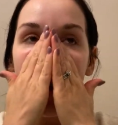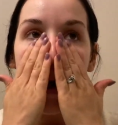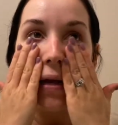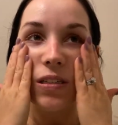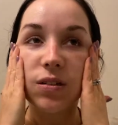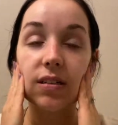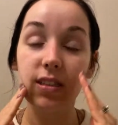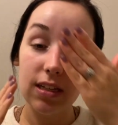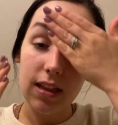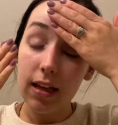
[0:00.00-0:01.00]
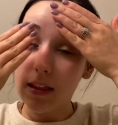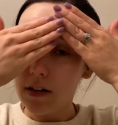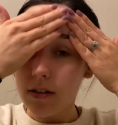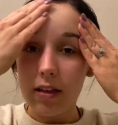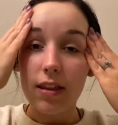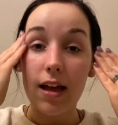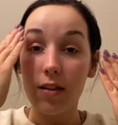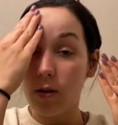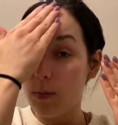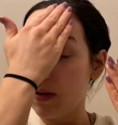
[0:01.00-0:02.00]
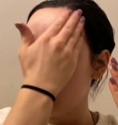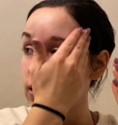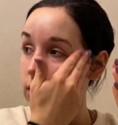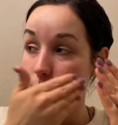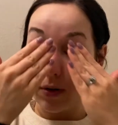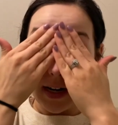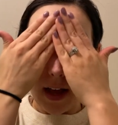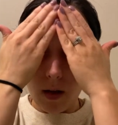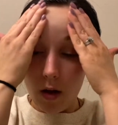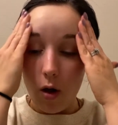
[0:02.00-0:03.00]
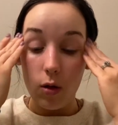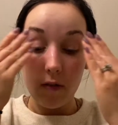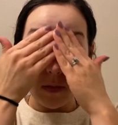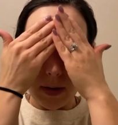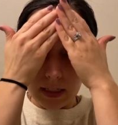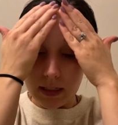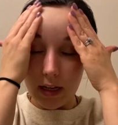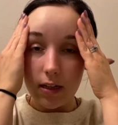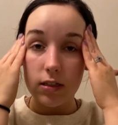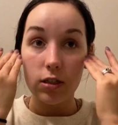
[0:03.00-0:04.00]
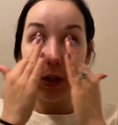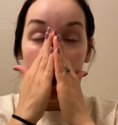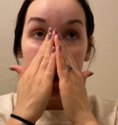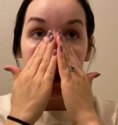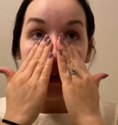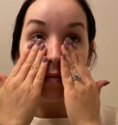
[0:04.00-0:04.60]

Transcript: as you can see, like literally that little bit spread out all over my skin so